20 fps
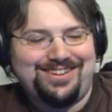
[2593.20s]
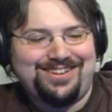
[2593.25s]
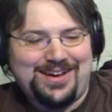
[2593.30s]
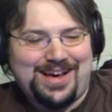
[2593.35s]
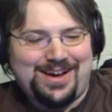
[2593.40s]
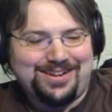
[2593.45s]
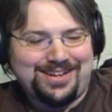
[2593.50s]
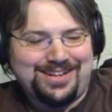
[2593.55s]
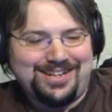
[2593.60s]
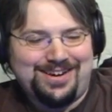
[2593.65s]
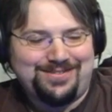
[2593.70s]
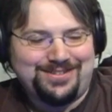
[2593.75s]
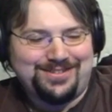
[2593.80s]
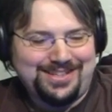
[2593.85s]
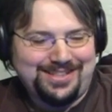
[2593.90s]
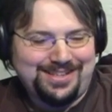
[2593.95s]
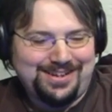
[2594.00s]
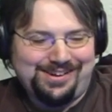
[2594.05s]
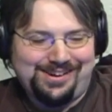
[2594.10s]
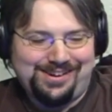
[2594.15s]
Falcon that was
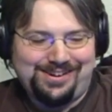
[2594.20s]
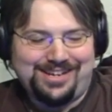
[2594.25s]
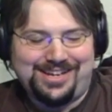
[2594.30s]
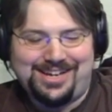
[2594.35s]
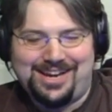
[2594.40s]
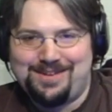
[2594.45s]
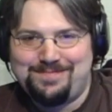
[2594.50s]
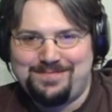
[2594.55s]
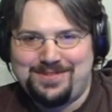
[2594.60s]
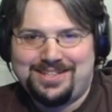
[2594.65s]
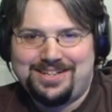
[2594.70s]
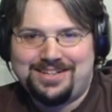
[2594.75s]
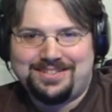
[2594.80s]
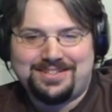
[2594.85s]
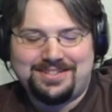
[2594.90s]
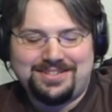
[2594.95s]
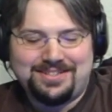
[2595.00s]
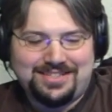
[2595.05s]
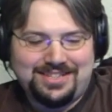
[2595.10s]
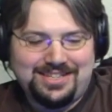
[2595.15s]
in there earlier. I mean, this
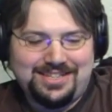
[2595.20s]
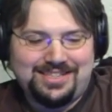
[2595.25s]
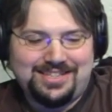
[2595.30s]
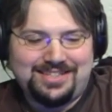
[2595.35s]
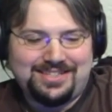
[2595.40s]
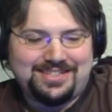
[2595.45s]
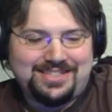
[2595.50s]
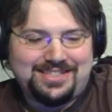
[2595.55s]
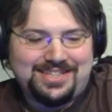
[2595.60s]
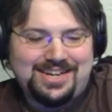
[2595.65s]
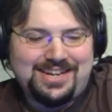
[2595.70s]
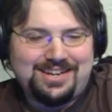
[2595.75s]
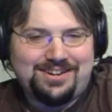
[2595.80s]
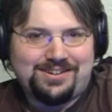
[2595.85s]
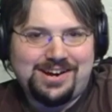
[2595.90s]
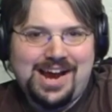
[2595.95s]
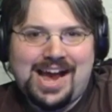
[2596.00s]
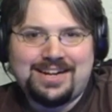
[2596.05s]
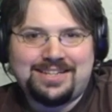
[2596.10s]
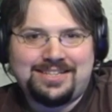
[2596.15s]
is the
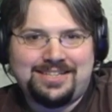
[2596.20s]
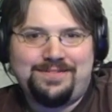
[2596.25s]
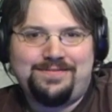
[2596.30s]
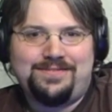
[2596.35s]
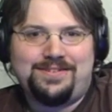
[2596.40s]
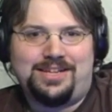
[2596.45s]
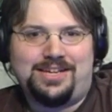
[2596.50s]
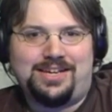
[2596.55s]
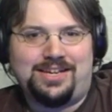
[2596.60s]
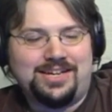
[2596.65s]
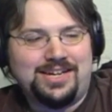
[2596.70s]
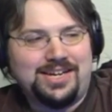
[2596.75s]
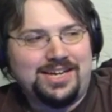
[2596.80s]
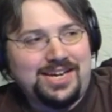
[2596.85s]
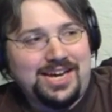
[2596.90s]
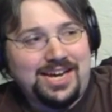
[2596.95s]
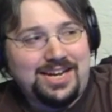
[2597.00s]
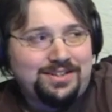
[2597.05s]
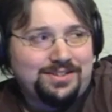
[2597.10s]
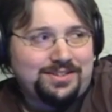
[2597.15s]
interactivity.
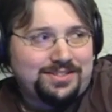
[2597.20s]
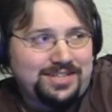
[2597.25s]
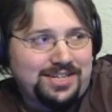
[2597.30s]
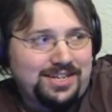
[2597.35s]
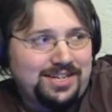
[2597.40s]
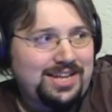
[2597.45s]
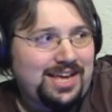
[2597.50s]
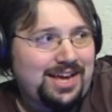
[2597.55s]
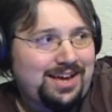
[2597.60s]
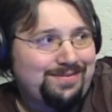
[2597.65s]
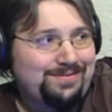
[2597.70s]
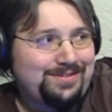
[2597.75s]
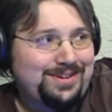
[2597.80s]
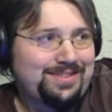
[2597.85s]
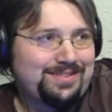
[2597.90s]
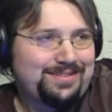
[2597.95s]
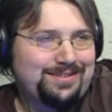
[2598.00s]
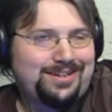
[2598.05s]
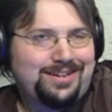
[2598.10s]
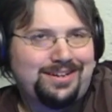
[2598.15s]
And You're seeing that
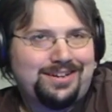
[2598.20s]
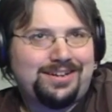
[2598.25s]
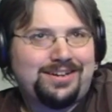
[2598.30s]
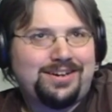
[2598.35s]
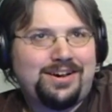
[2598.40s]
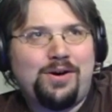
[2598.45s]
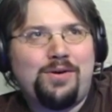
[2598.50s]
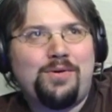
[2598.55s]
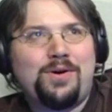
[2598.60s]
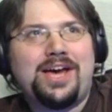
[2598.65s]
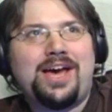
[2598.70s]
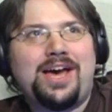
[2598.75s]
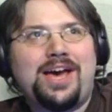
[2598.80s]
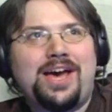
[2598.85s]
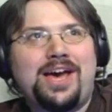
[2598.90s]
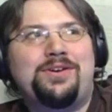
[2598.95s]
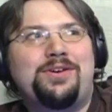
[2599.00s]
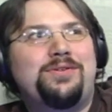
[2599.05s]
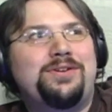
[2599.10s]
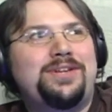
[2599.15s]
with I have
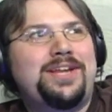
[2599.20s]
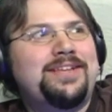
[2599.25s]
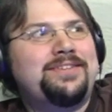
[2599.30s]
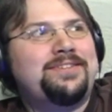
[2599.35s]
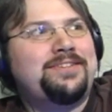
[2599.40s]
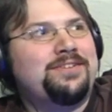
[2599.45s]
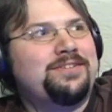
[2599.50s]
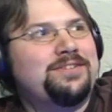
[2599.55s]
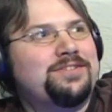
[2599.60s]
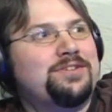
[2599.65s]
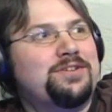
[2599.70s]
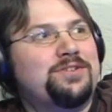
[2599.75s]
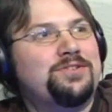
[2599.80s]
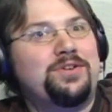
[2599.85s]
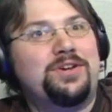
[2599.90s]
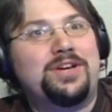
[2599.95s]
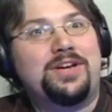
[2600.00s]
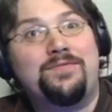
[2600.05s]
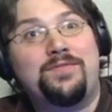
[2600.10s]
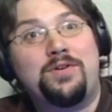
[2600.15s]
to go dancing on the stars
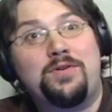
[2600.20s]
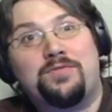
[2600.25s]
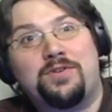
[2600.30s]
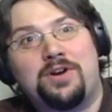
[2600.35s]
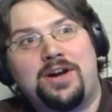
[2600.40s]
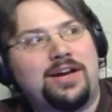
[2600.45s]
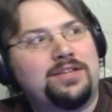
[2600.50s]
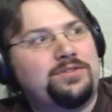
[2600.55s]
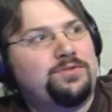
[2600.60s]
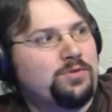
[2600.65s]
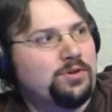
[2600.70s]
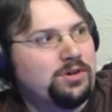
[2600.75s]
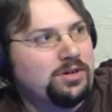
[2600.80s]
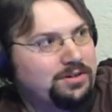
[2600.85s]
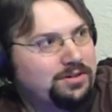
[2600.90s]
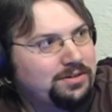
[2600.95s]
so I can vote for Heinz Ward.